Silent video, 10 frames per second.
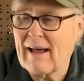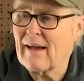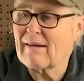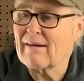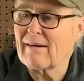
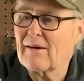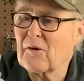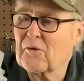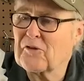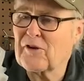and
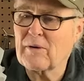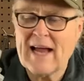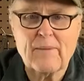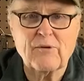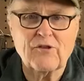uh, we'll see what
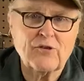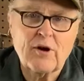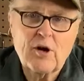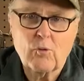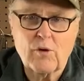happens
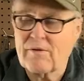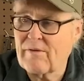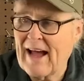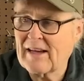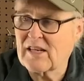with a
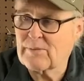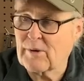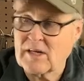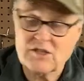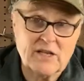vac experience.